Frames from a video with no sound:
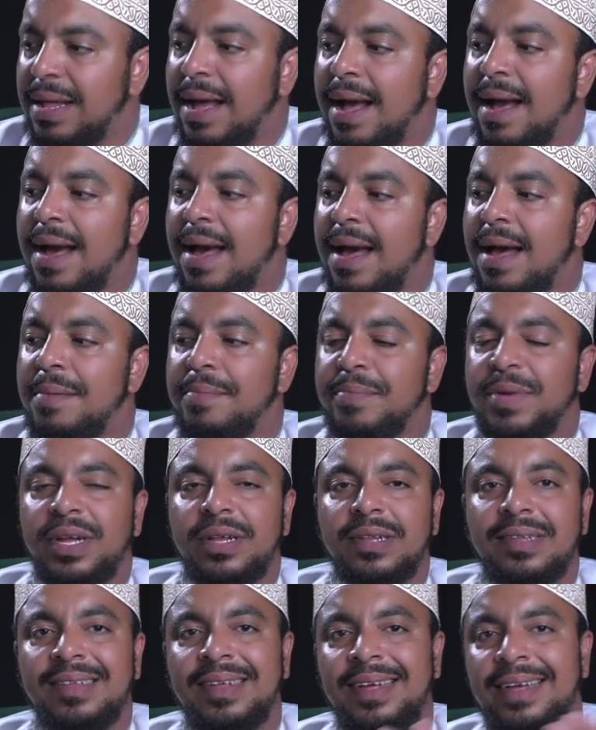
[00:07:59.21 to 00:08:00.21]
Da'a
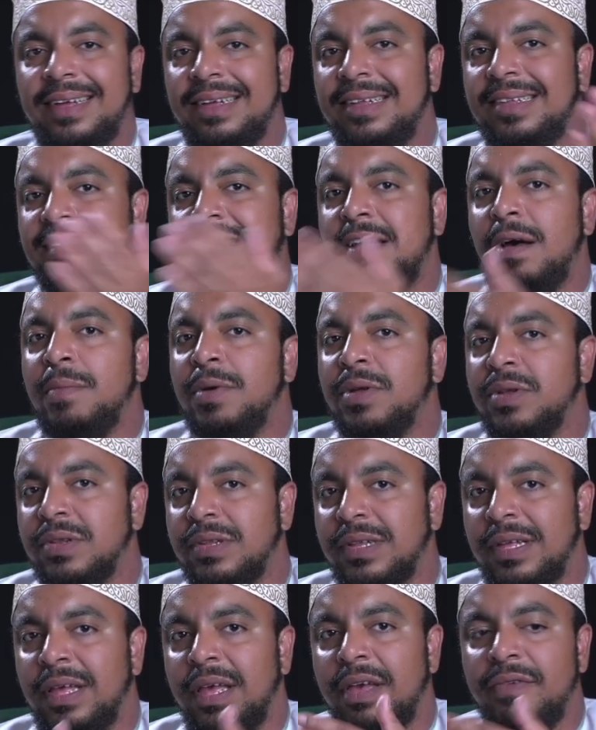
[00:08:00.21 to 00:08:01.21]
means he
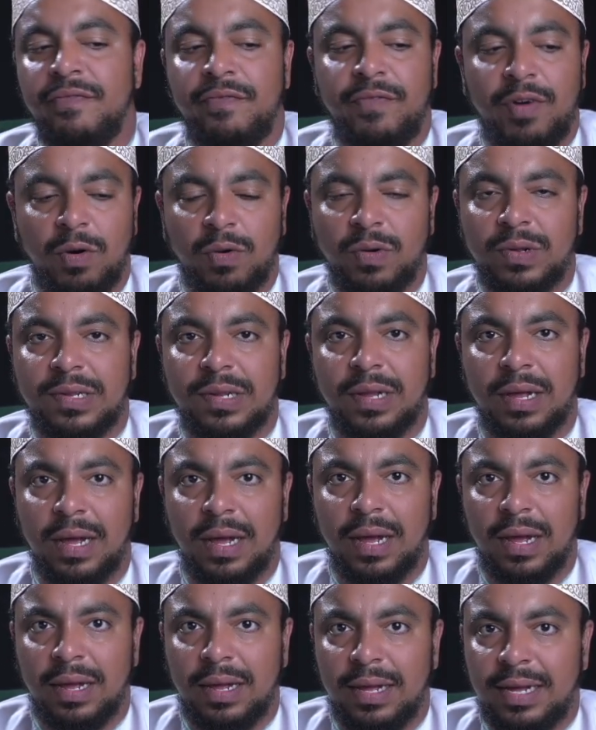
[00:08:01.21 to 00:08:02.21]
summoned, he invoked,
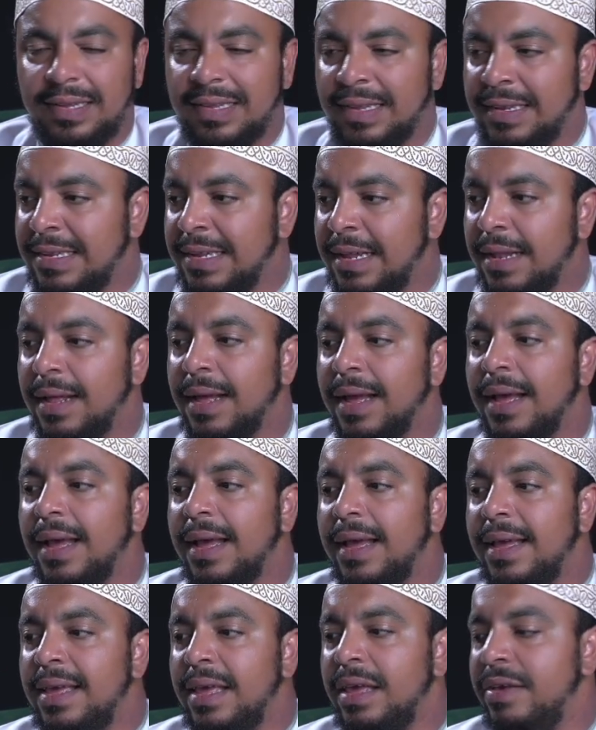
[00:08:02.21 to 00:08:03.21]
isn't it?
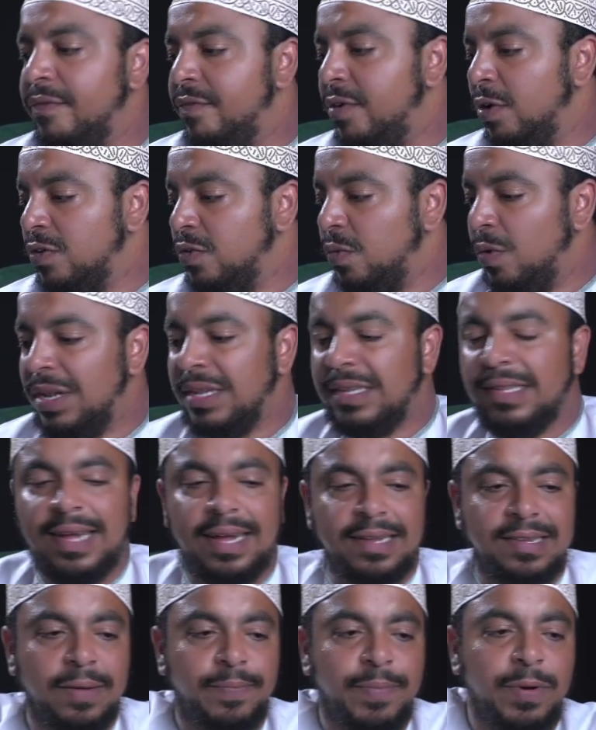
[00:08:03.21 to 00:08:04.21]
He invoked. What is
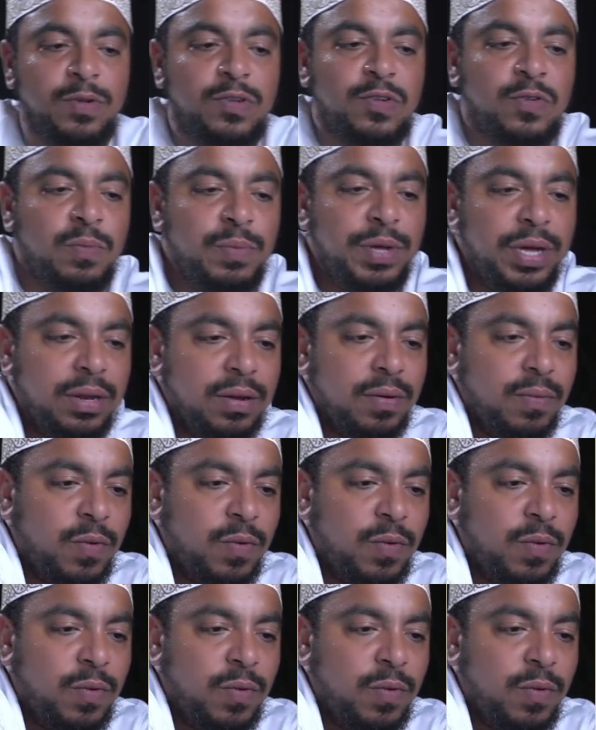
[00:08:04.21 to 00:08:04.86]
that supposed to mean?